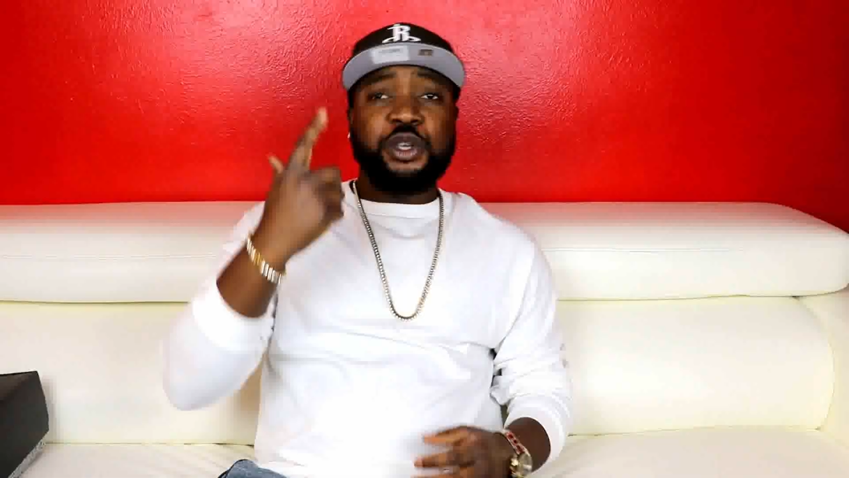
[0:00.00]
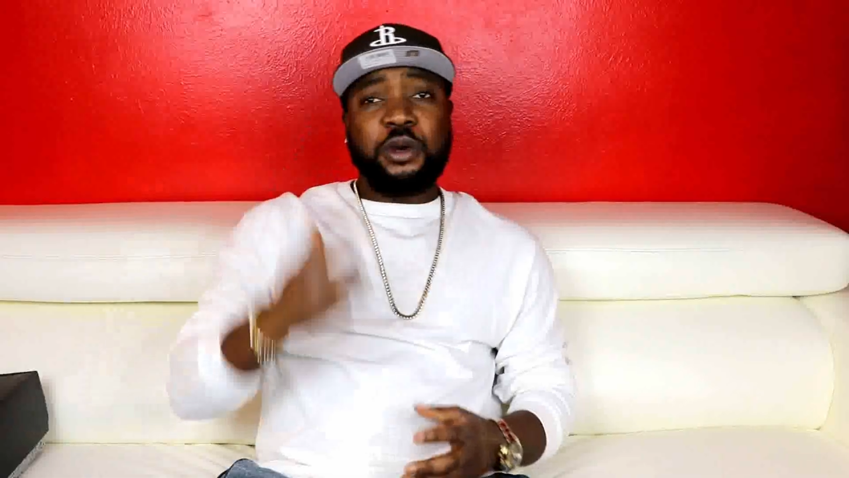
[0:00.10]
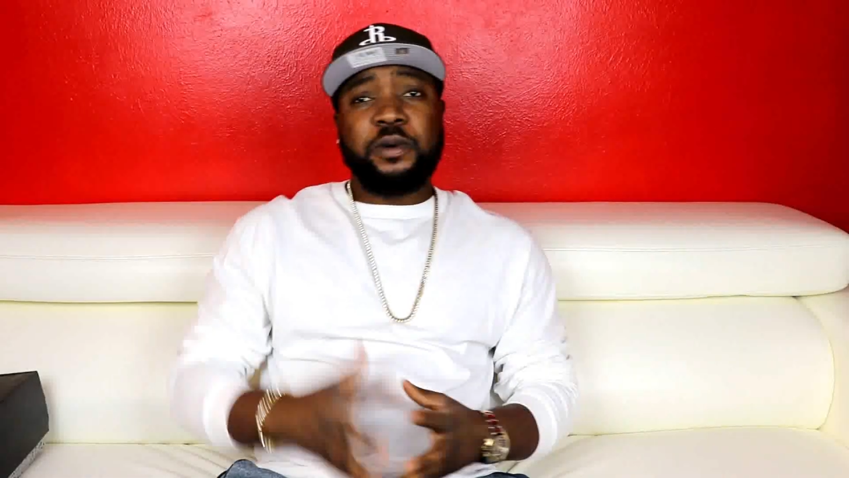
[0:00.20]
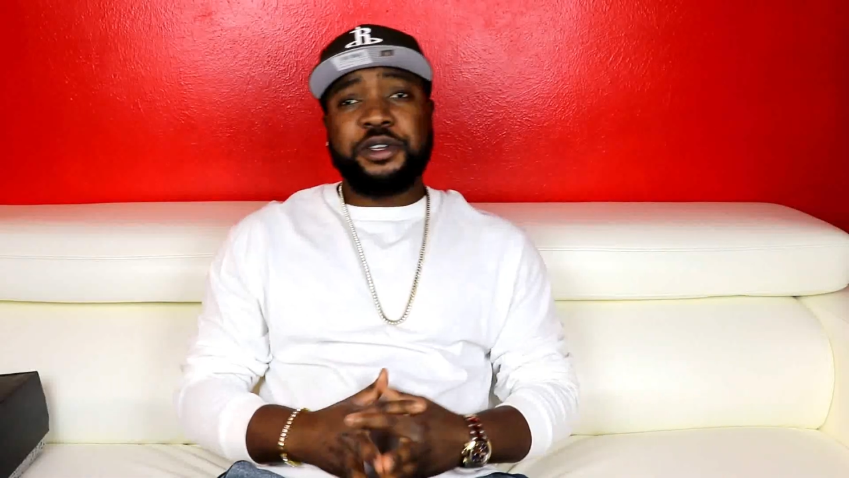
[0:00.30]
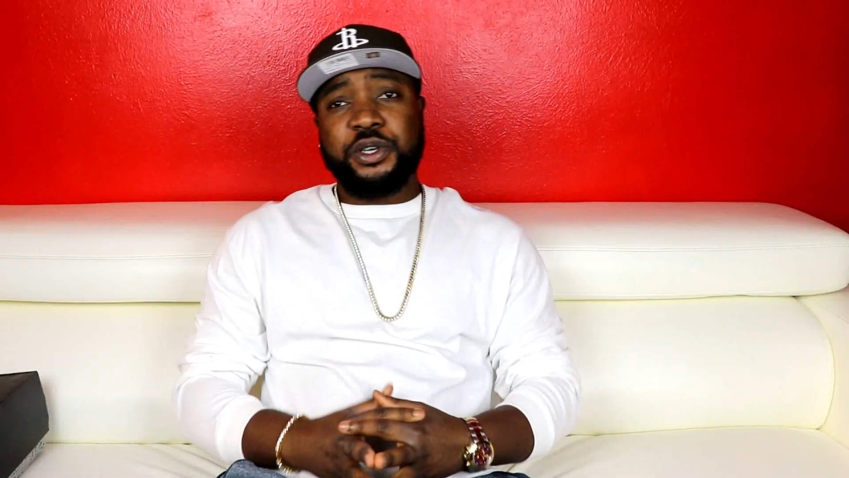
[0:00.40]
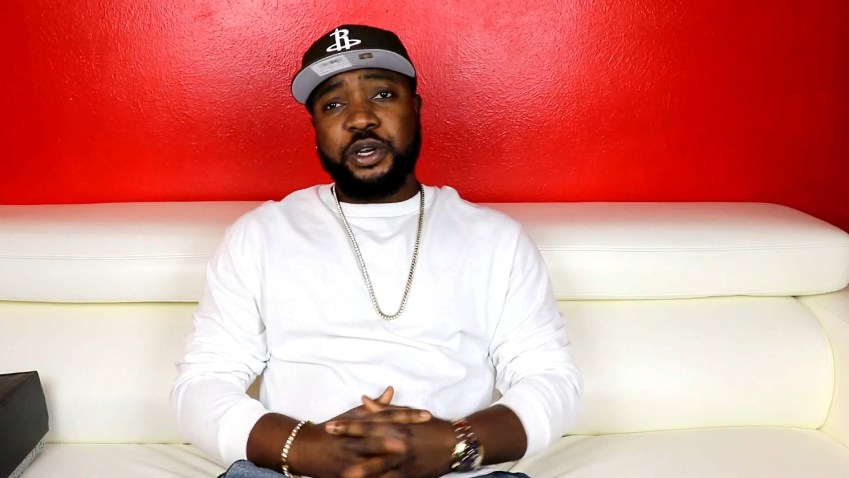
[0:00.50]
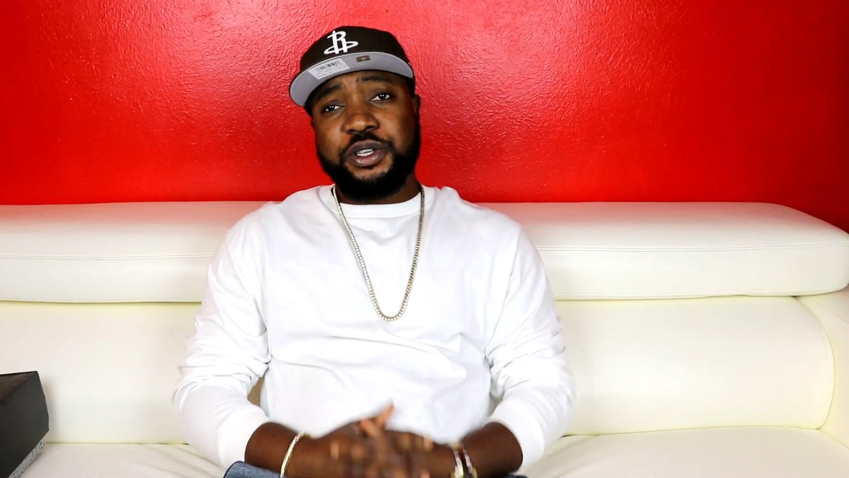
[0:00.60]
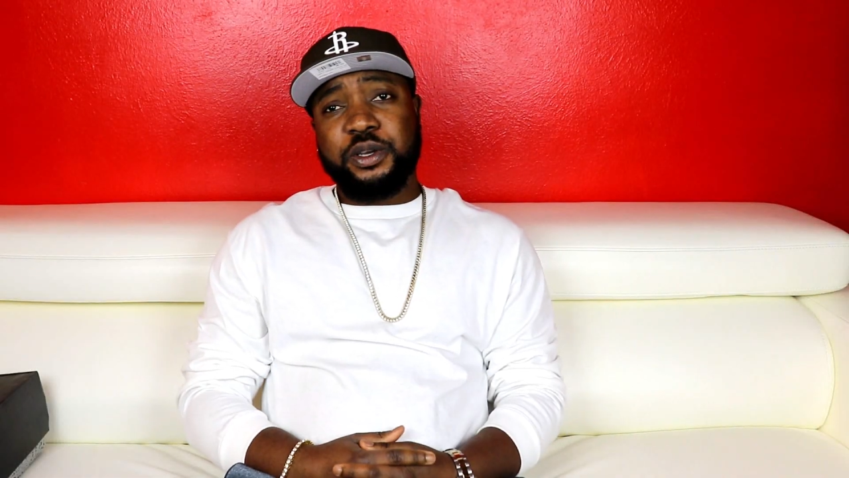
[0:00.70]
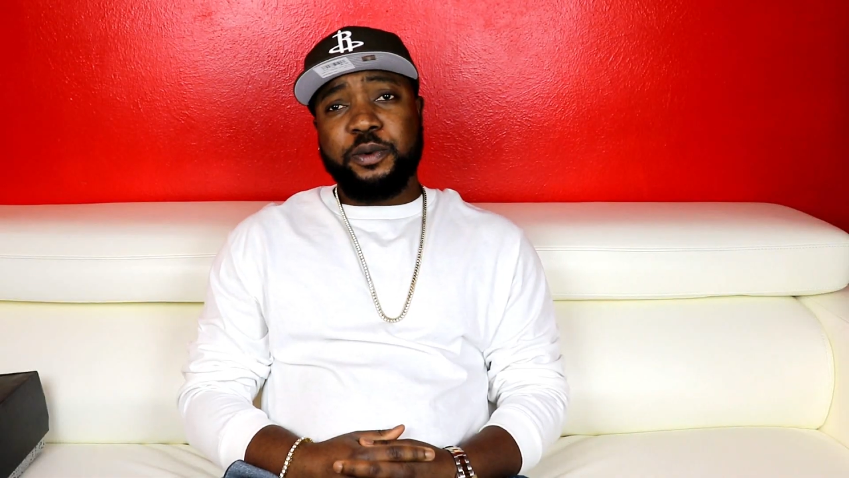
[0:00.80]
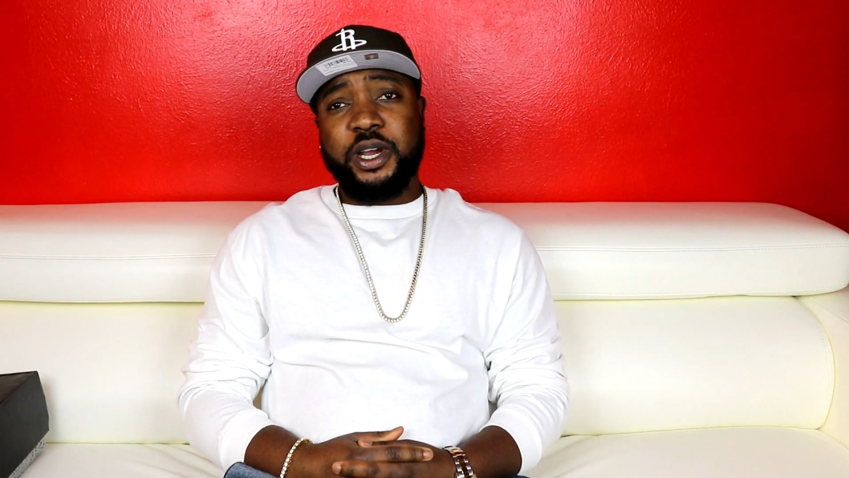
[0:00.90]
YouTube, what's good?
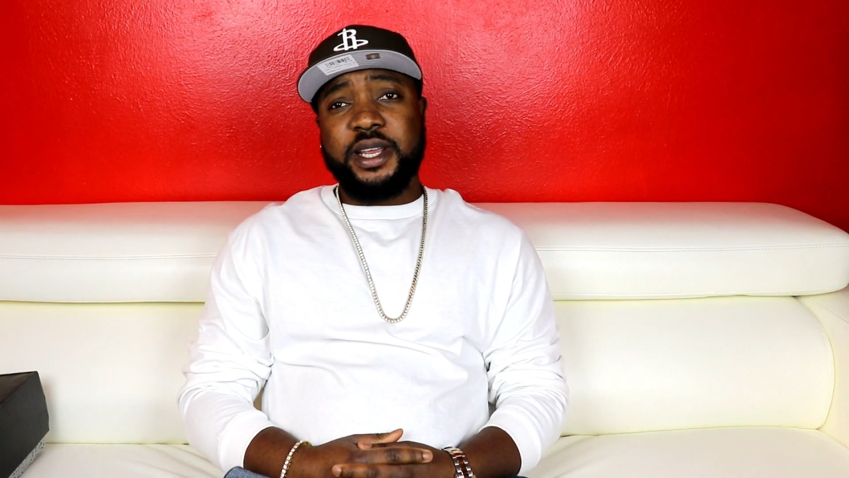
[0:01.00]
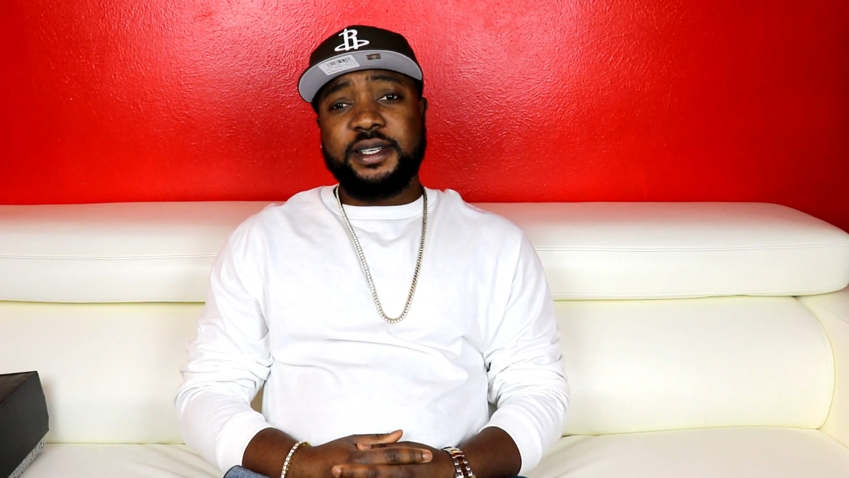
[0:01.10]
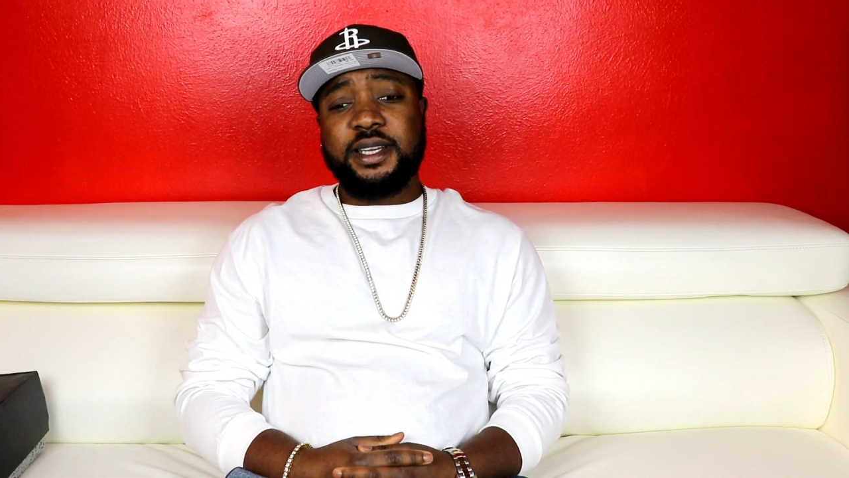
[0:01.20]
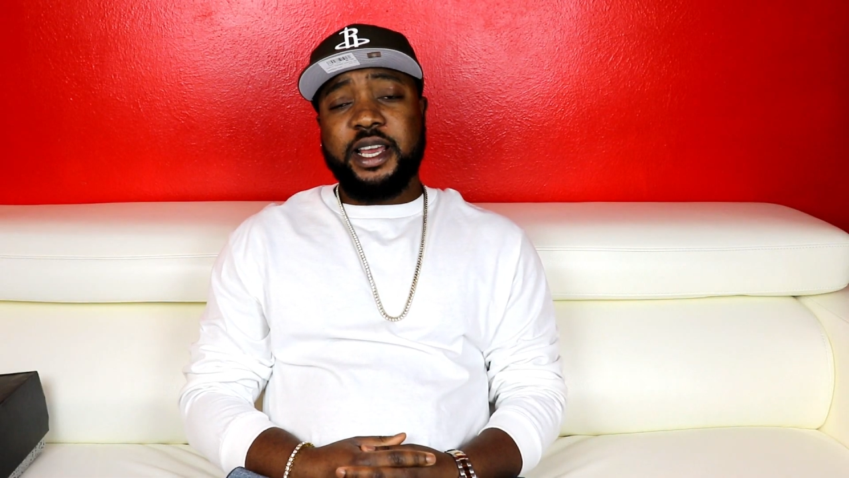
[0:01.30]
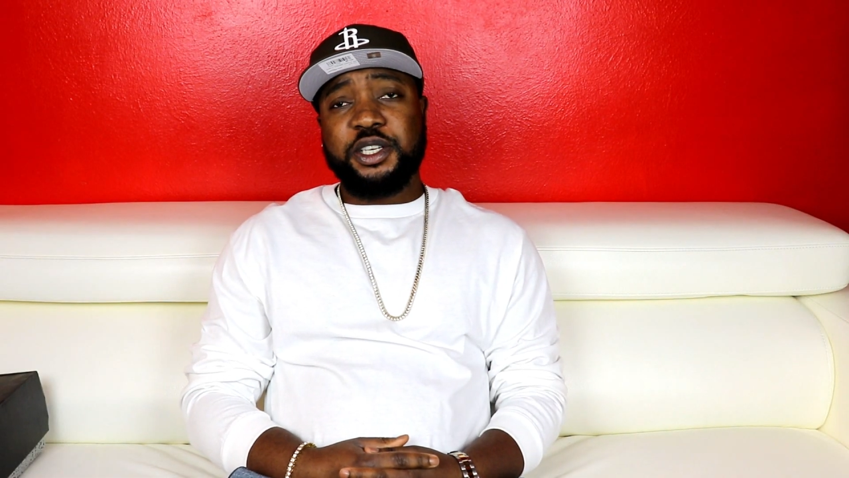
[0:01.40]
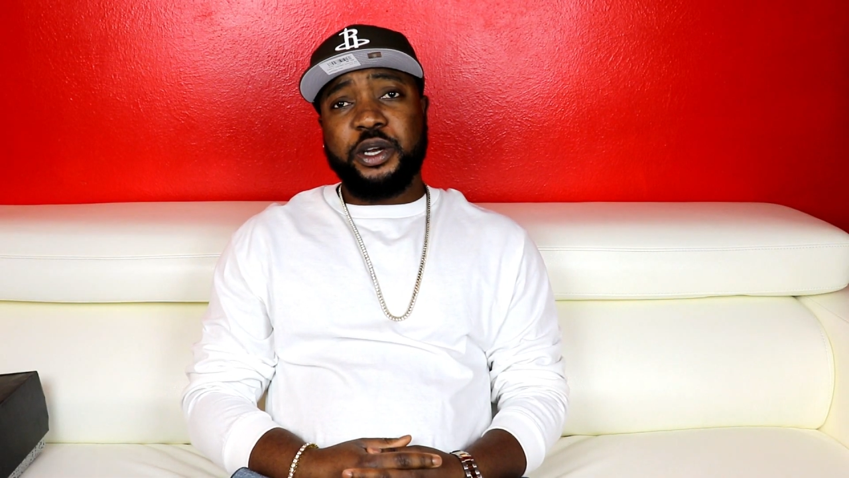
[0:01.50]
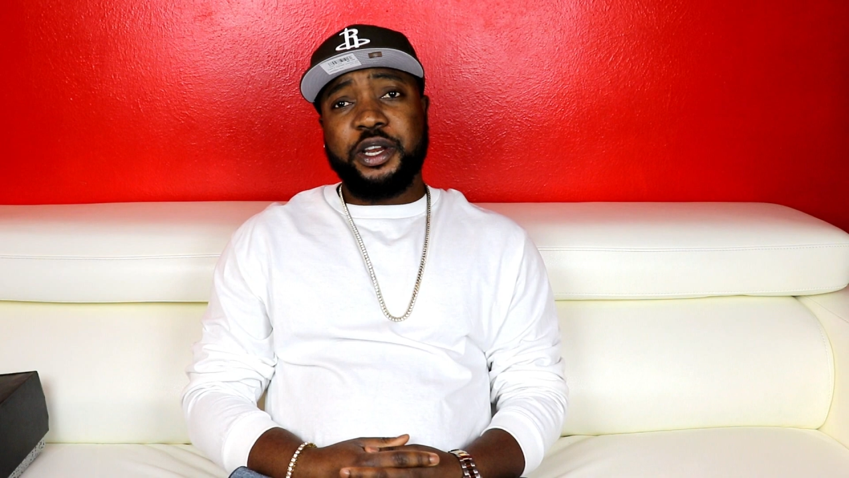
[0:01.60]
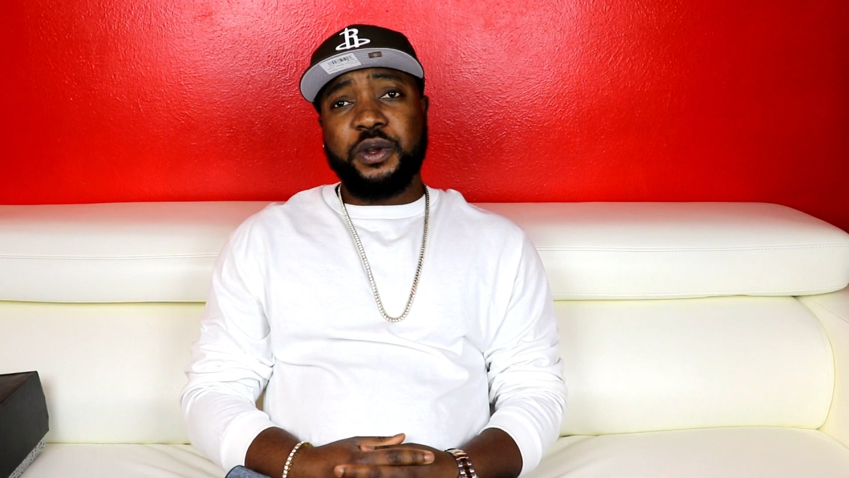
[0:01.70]
It's your boy Sledgexl,